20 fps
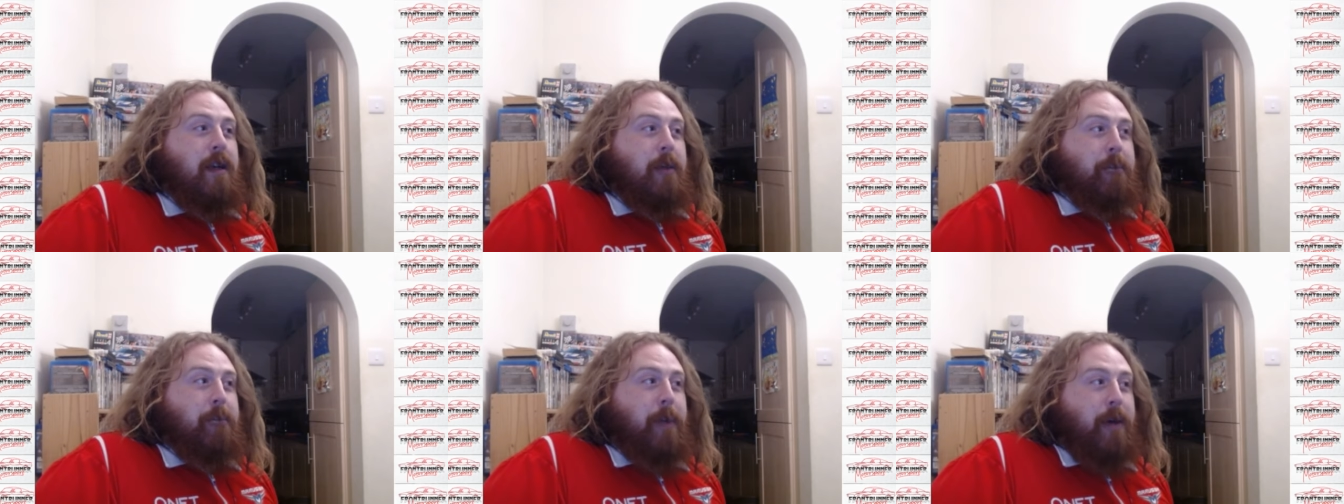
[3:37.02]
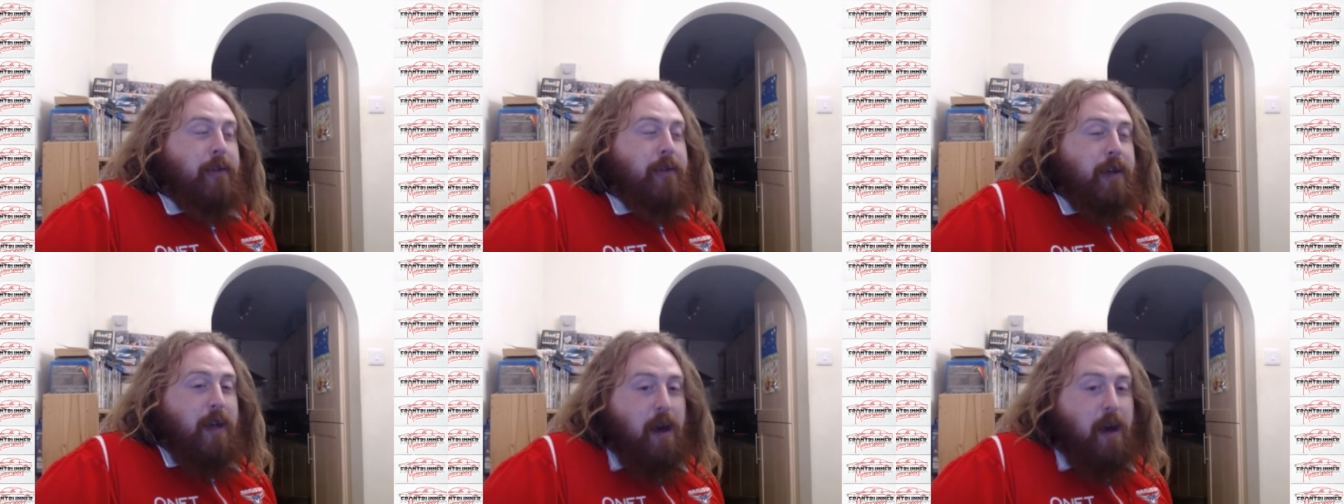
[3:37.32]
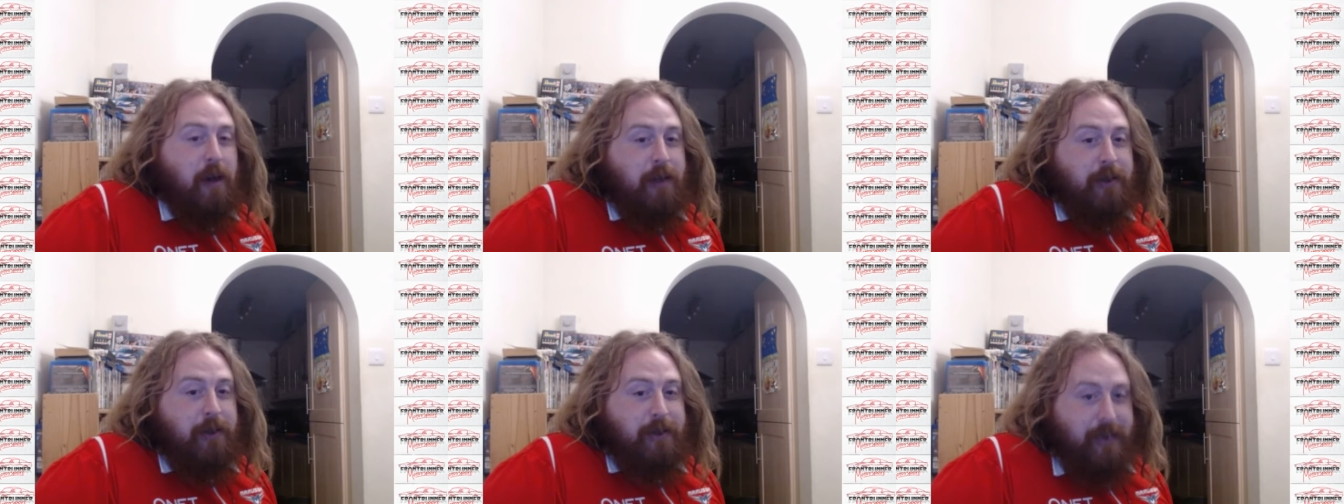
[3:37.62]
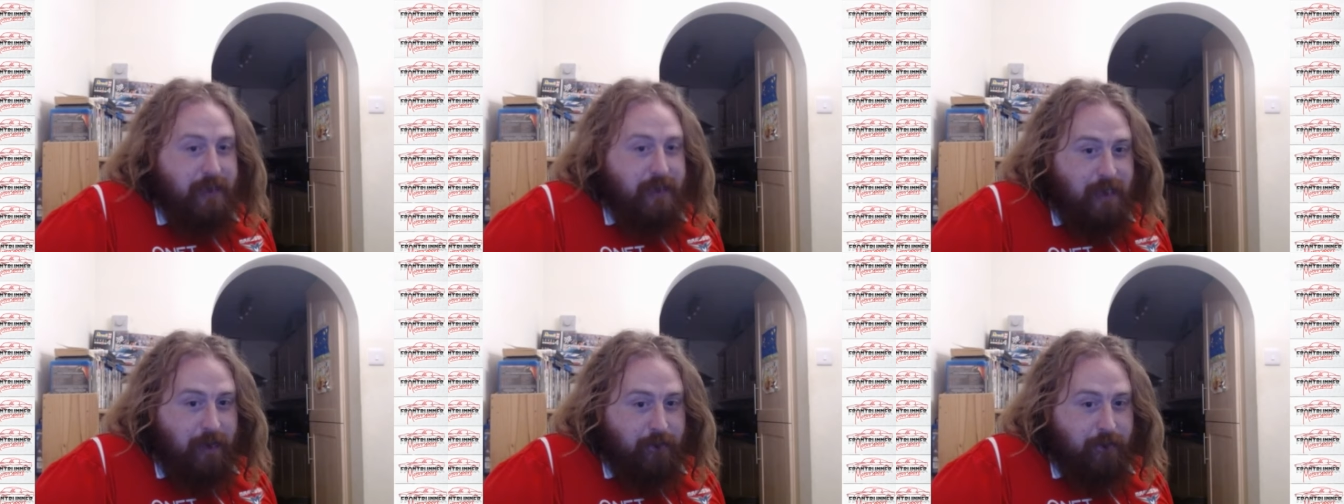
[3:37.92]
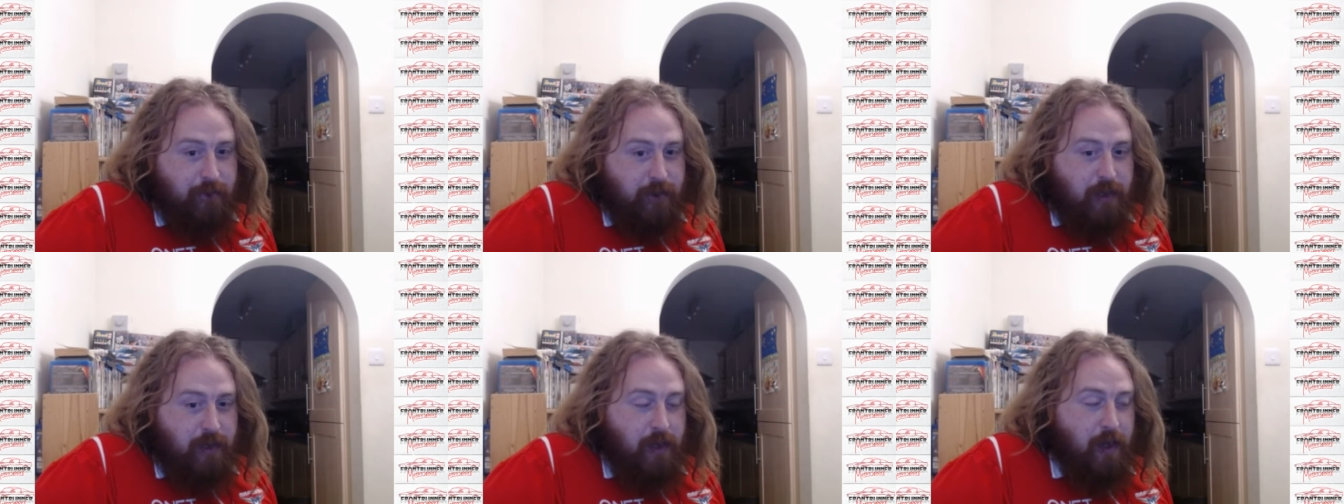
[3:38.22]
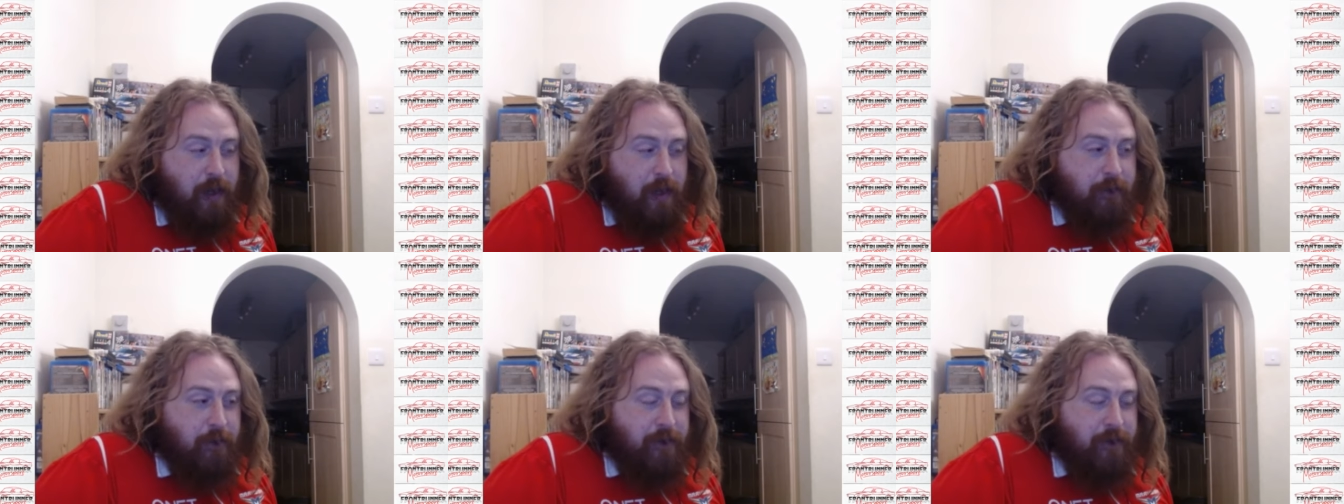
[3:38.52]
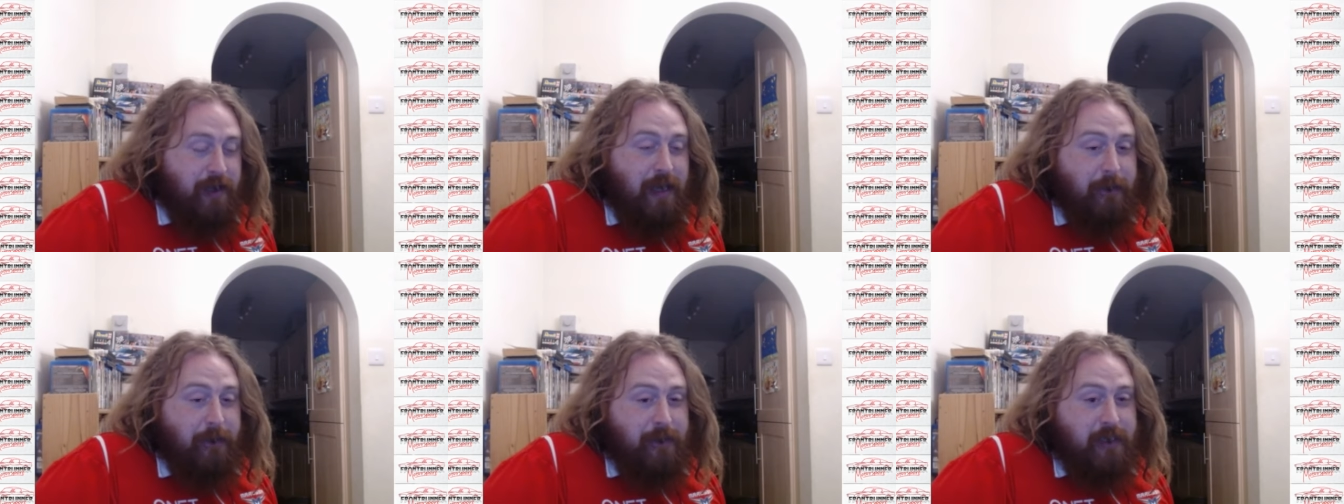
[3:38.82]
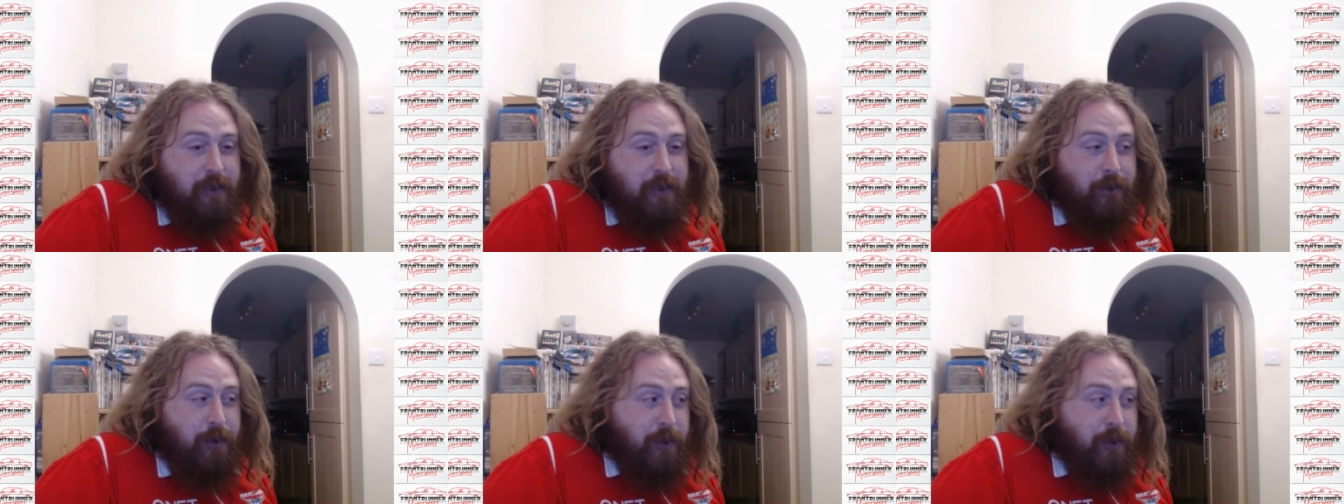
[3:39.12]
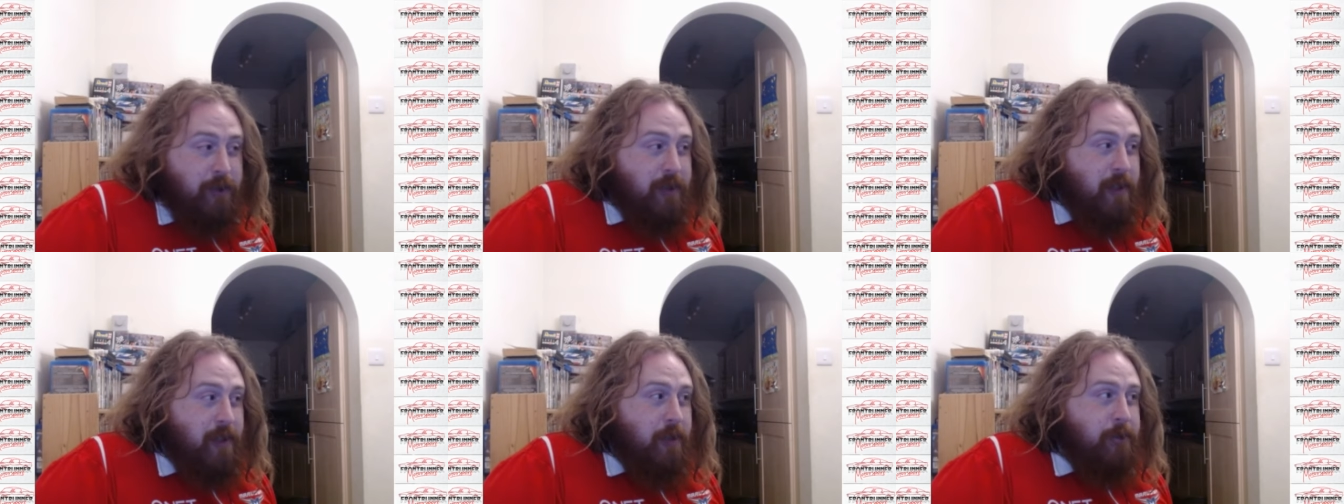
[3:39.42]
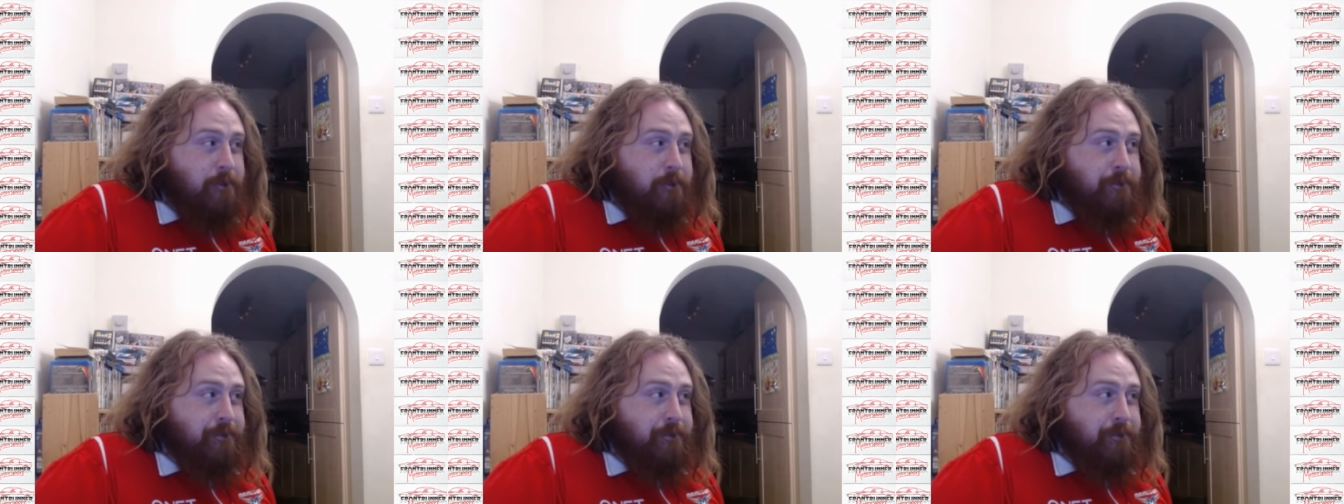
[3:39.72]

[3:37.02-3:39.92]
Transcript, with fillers: But Ricciardo did have to retire with a damaged diffuser,